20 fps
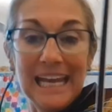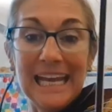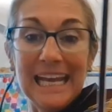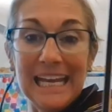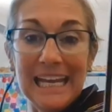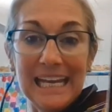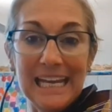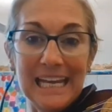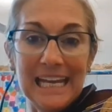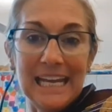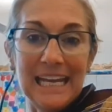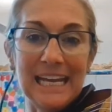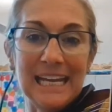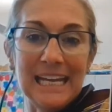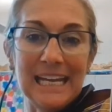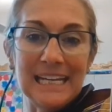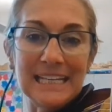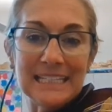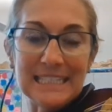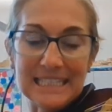
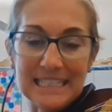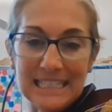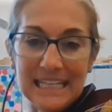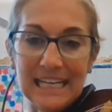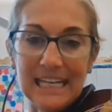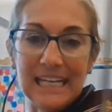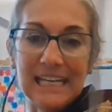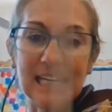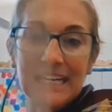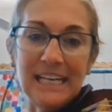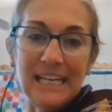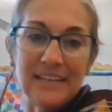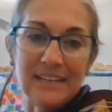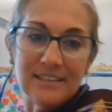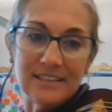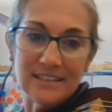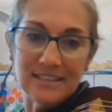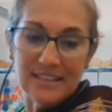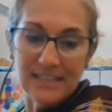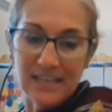E, C,
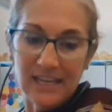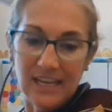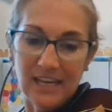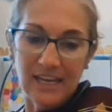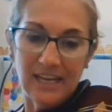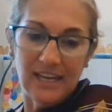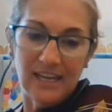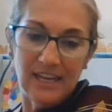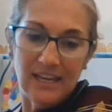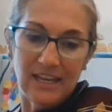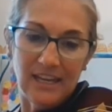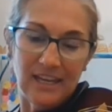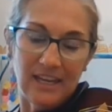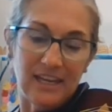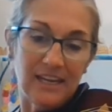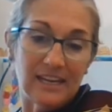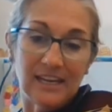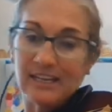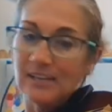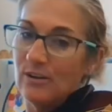C,
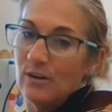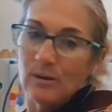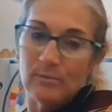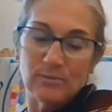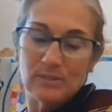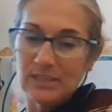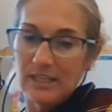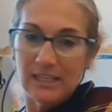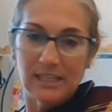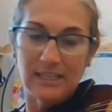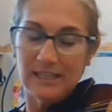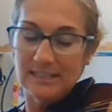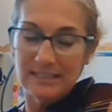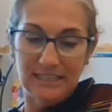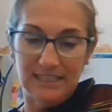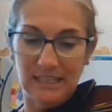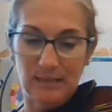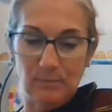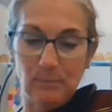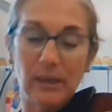and I know I'm singing
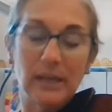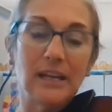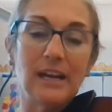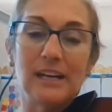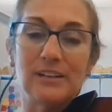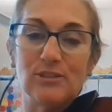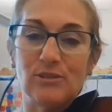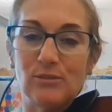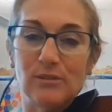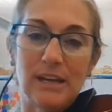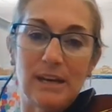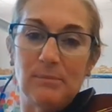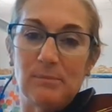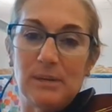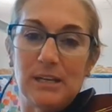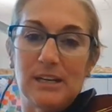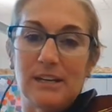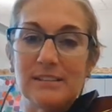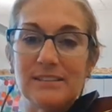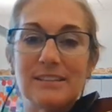C, but I do that
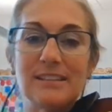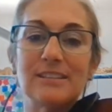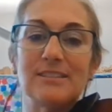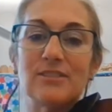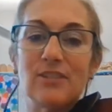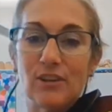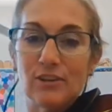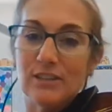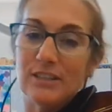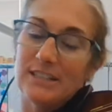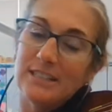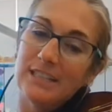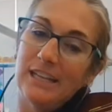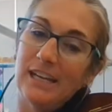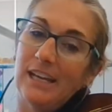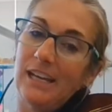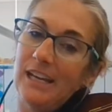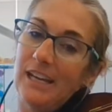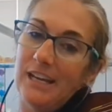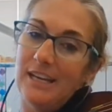because it's hard to
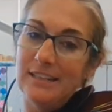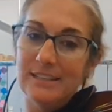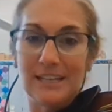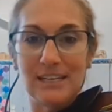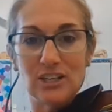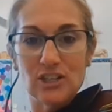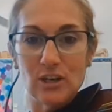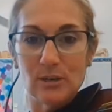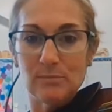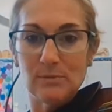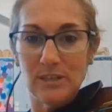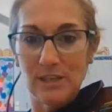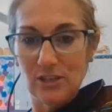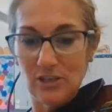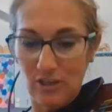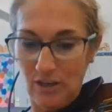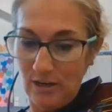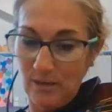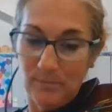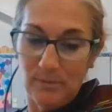sing E, C
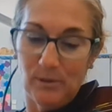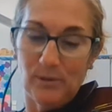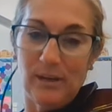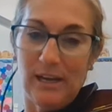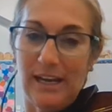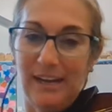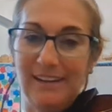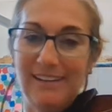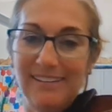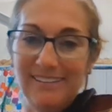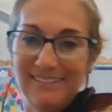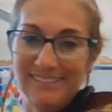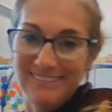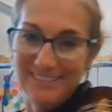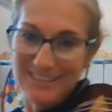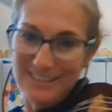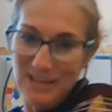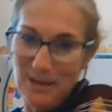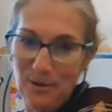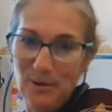sharp, okay.
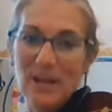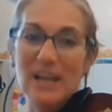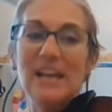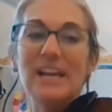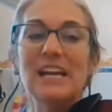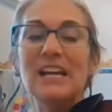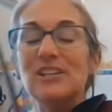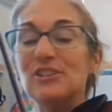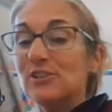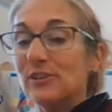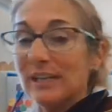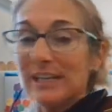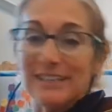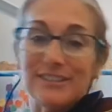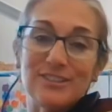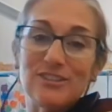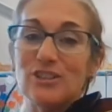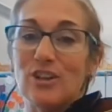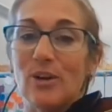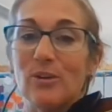So your
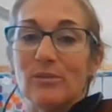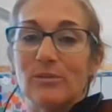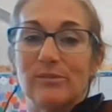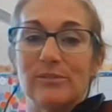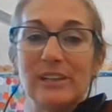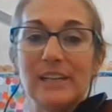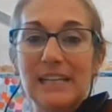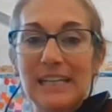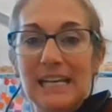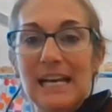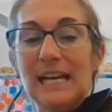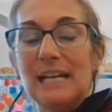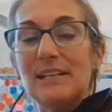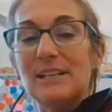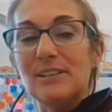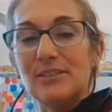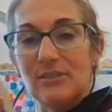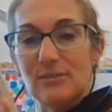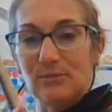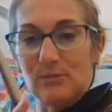kids
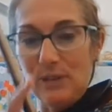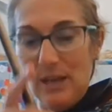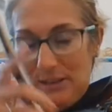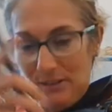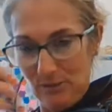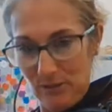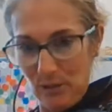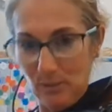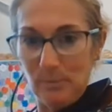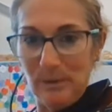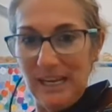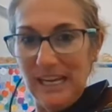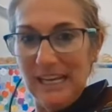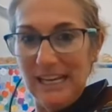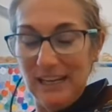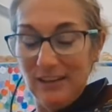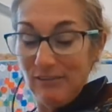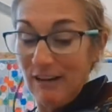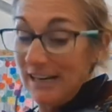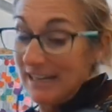they're
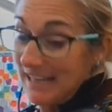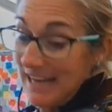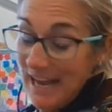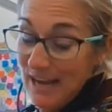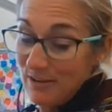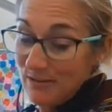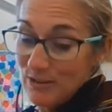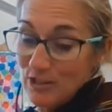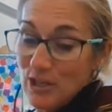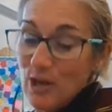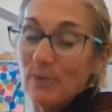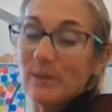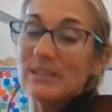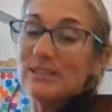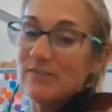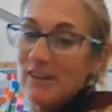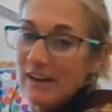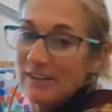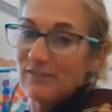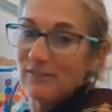beginning right now, so it's
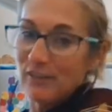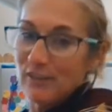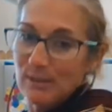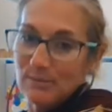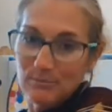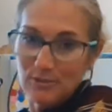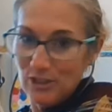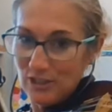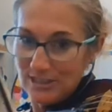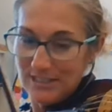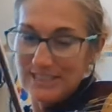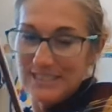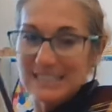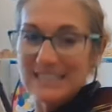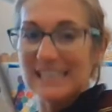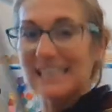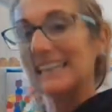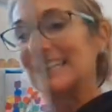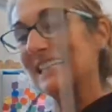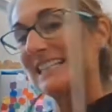fine for them just to
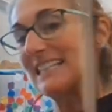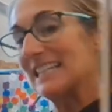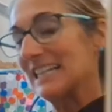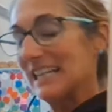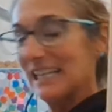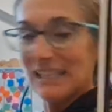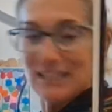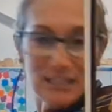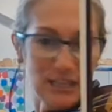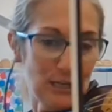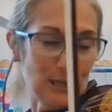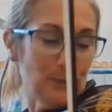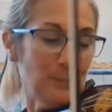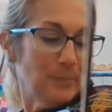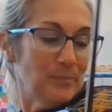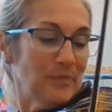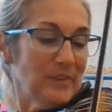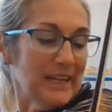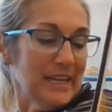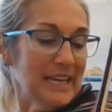sing the C. So
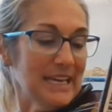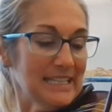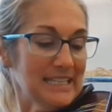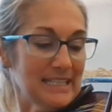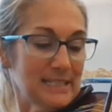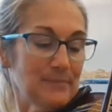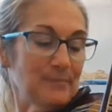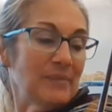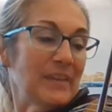it's